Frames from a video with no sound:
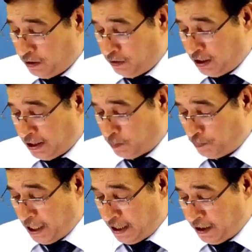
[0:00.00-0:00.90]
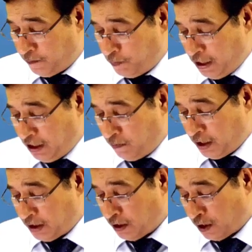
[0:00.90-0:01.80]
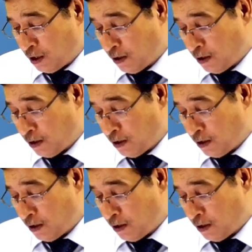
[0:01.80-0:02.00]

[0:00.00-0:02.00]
this parent P Limited,